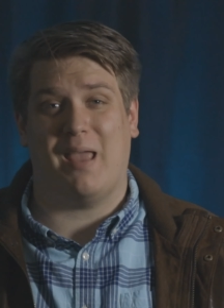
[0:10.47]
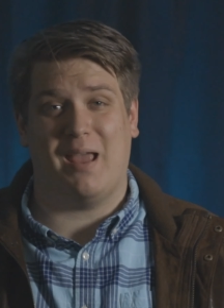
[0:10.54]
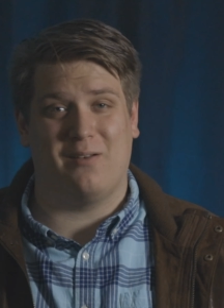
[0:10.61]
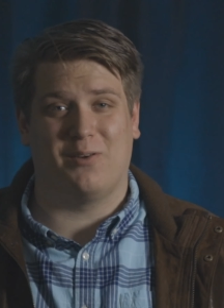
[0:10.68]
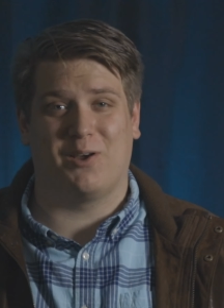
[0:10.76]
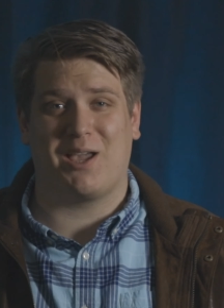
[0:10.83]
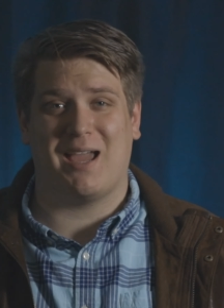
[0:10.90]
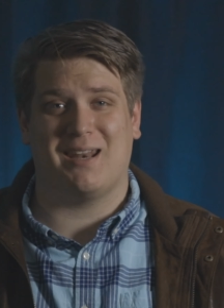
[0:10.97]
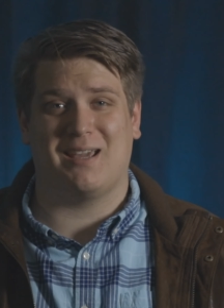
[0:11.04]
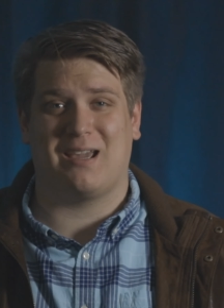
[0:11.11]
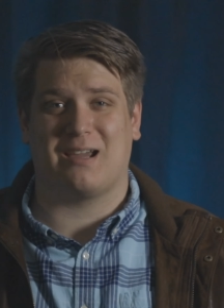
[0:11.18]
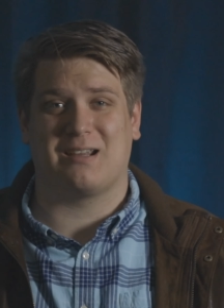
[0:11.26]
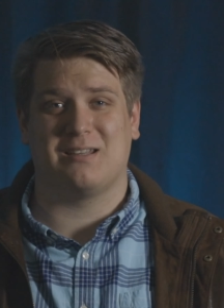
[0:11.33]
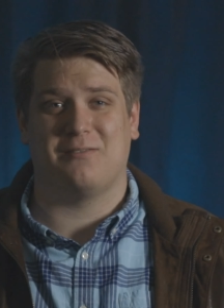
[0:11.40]
and
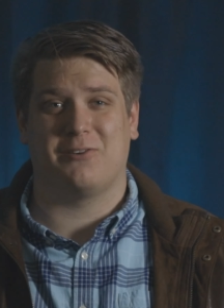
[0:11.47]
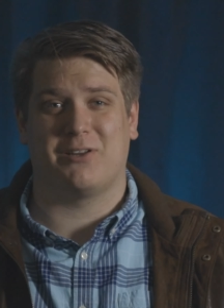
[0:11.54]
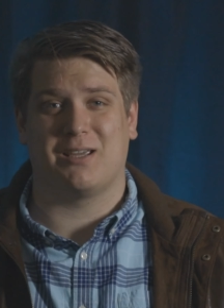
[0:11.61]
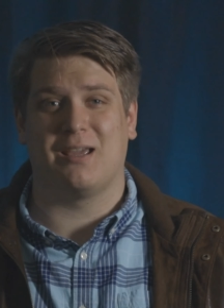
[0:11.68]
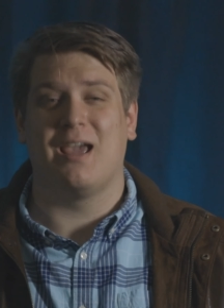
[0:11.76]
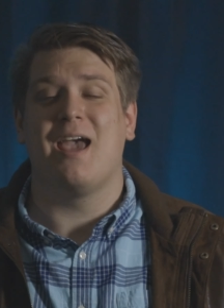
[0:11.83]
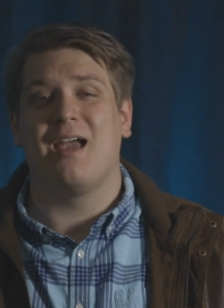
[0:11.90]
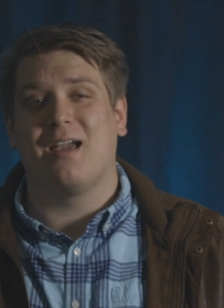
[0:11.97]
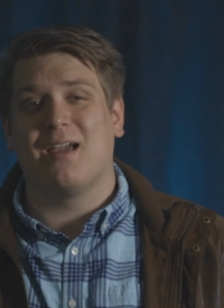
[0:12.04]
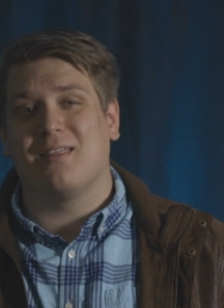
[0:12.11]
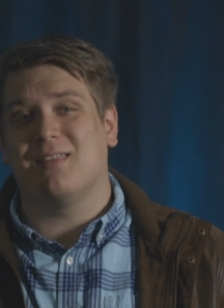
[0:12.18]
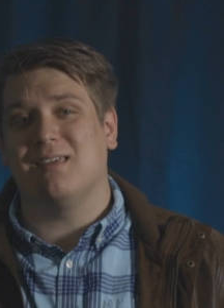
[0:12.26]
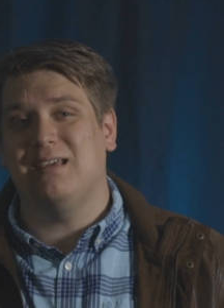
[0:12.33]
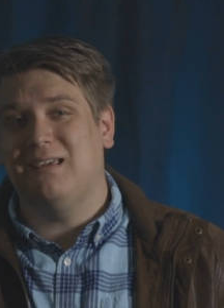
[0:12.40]
volcanic activity,
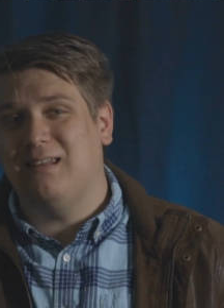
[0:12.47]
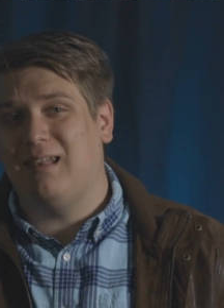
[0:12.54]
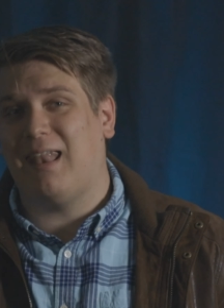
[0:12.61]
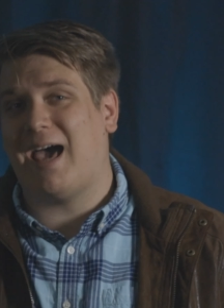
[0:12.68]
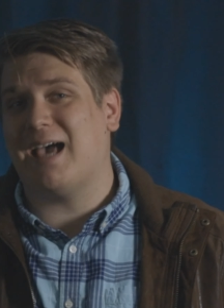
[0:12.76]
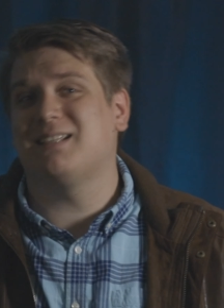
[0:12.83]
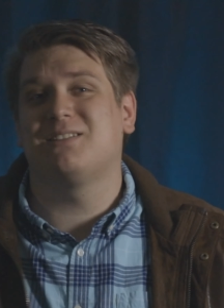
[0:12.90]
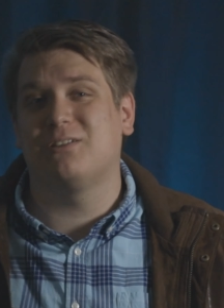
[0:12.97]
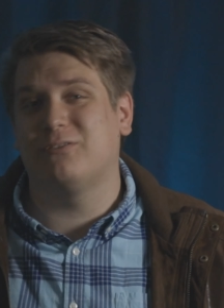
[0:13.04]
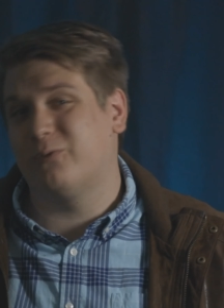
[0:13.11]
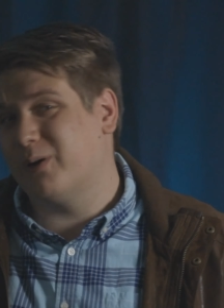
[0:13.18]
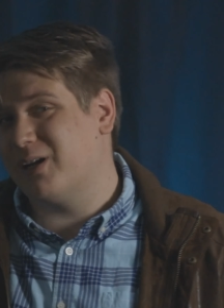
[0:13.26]
the last of